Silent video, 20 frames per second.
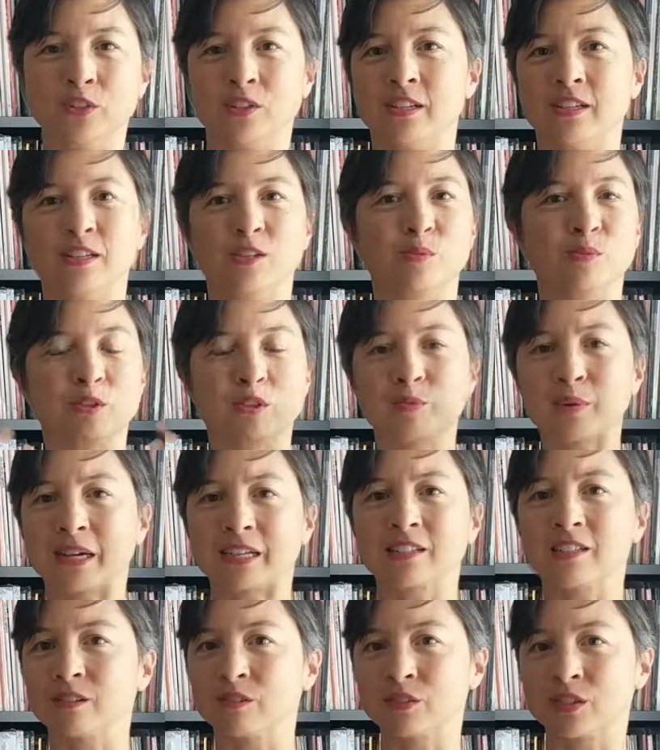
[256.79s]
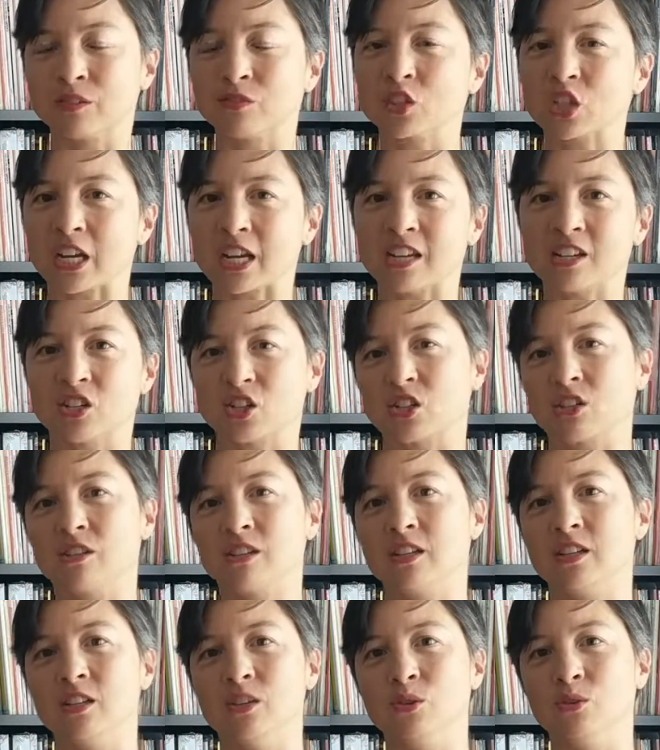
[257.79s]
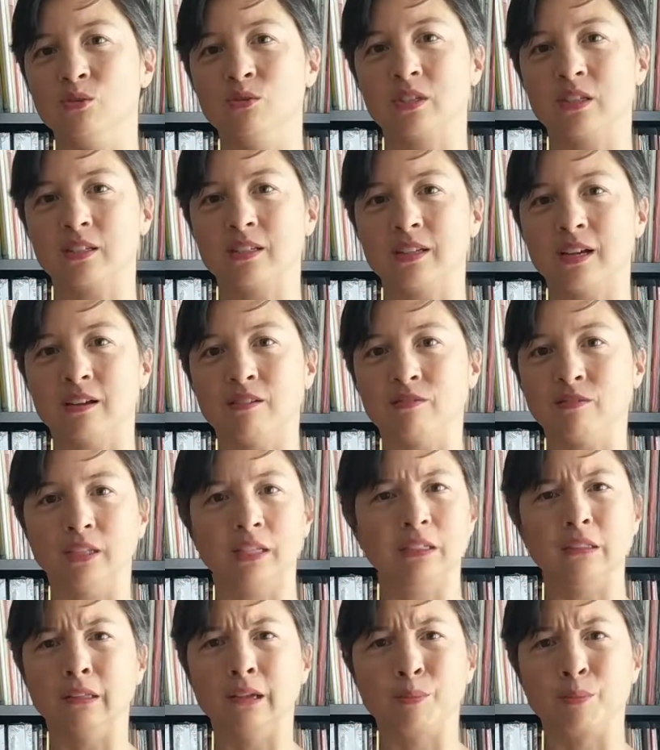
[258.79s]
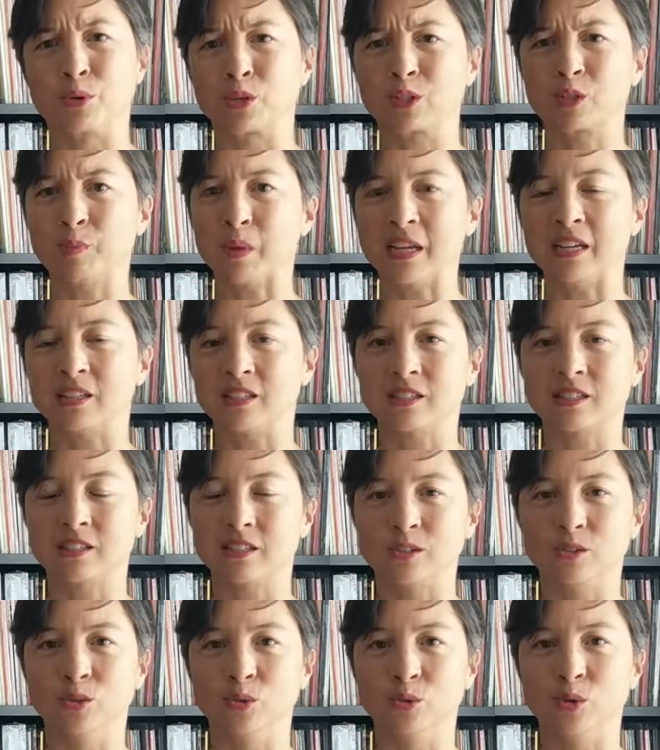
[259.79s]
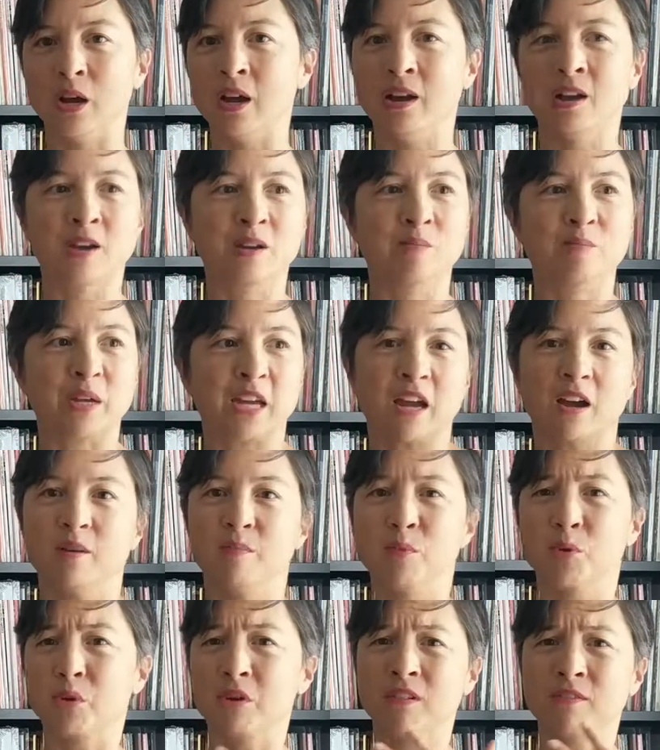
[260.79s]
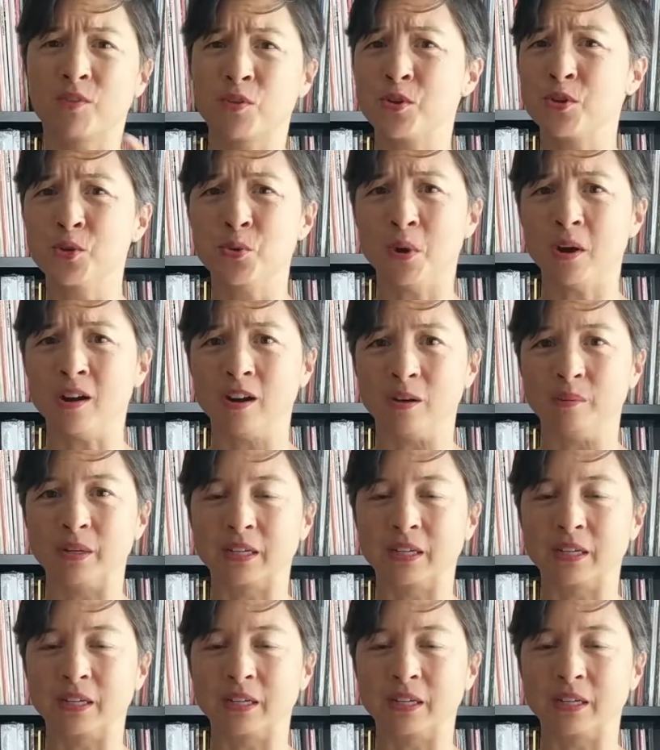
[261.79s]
or that your perspectives have changed so that you just have like a lot more space to become more of who you are?